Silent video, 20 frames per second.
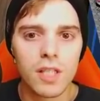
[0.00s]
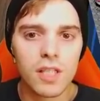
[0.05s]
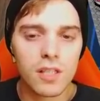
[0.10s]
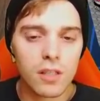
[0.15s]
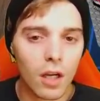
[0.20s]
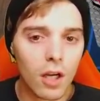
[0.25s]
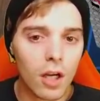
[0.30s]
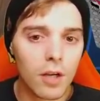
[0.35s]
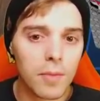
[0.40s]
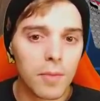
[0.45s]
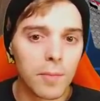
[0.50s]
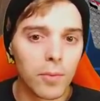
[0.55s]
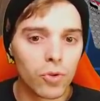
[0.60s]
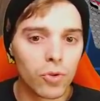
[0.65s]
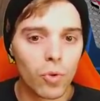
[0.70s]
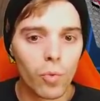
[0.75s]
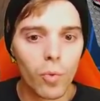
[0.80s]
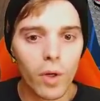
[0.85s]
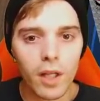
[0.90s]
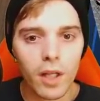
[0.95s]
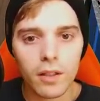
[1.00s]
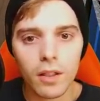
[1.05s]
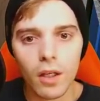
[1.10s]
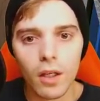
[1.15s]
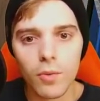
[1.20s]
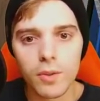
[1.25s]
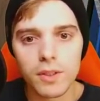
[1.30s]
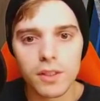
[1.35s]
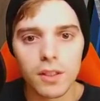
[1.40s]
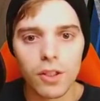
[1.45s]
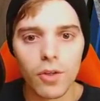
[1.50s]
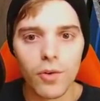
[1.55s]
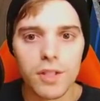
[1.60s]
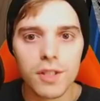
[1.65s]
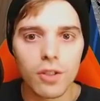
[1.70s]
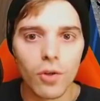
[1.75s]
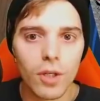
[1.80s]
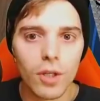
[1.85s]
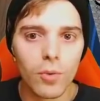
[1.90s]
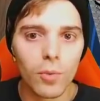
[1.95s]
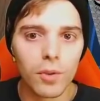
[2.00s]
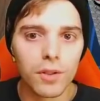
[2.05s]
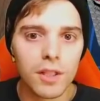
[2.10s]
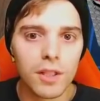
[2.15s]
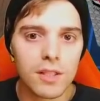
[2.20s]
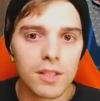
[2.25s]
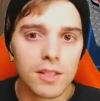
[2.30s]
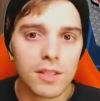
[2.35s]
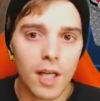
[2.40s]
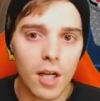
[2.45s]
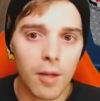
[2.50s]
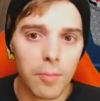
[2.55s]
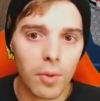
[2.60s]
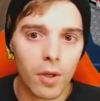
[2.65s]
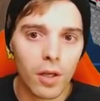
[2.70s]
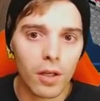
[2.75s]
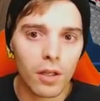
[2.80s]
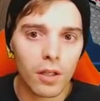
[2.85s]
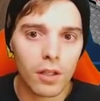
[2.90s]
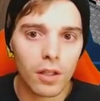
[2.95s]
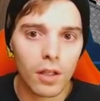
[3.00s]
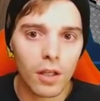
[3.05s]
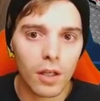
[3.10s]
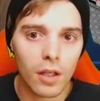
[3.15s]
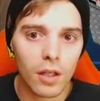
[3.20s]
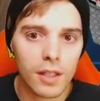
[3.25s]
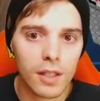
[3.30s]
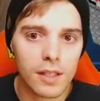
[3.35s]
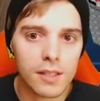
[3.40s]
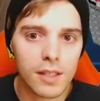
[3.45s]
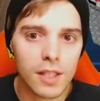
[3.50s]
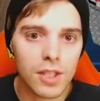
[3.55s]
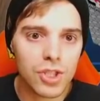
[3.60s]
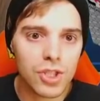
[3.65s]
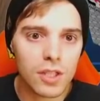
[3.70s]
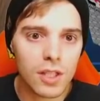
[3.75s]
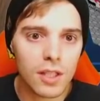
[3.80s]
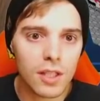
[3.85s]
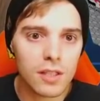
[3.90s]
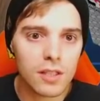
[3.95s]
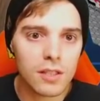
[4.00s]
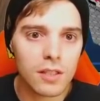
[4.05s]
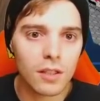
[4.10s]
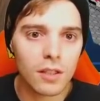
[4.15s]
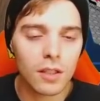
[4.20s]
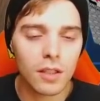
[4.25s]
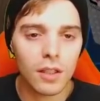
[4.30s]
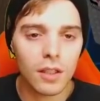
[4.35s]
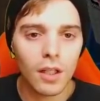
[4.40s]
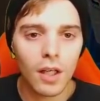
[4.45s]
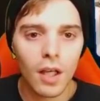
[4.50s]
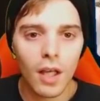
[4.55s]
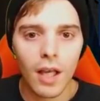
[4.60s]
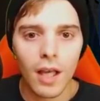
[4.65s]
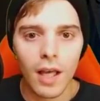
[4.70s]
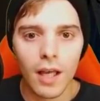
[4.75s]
He's not gonna be able to one-hit KO with Cinderace, so he will need to set up an Zacian instantly.